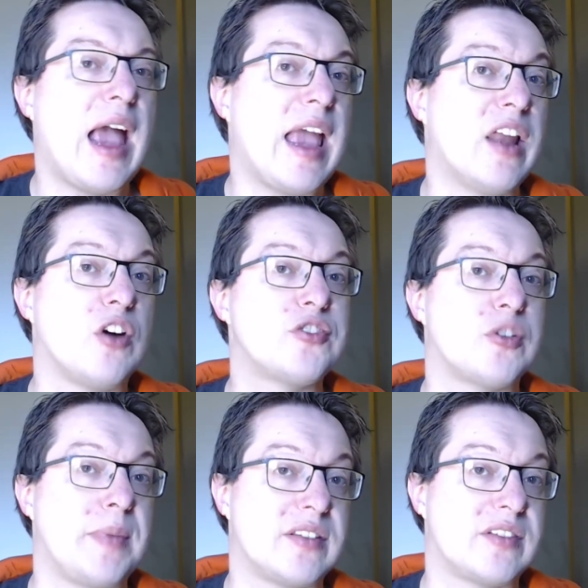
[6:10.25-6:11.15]
It also
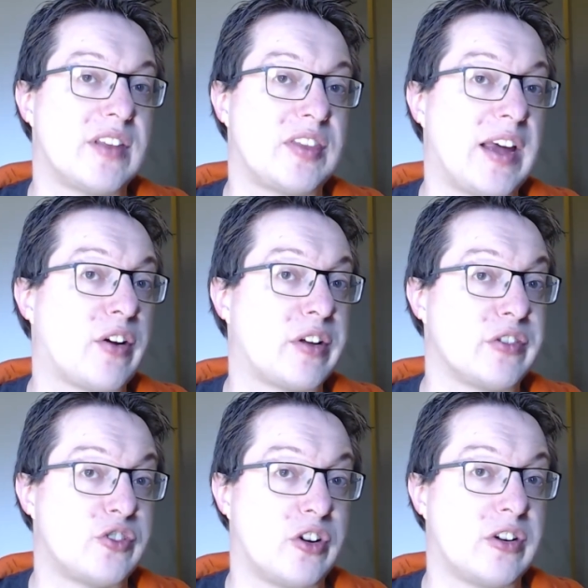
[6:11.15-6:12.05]
means that they're
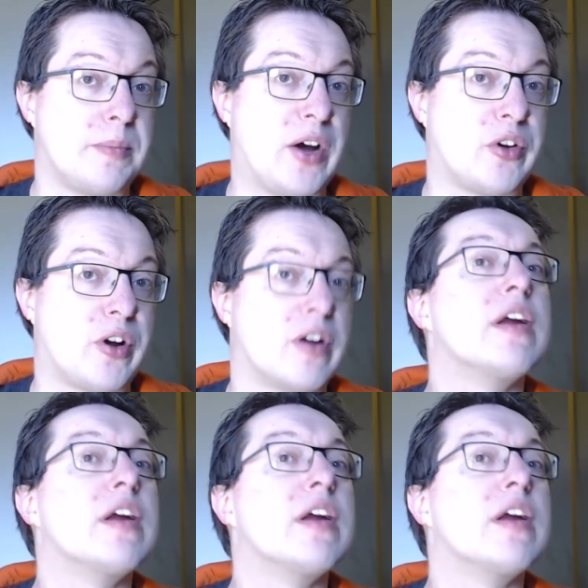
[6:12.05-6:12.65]
concerned about her,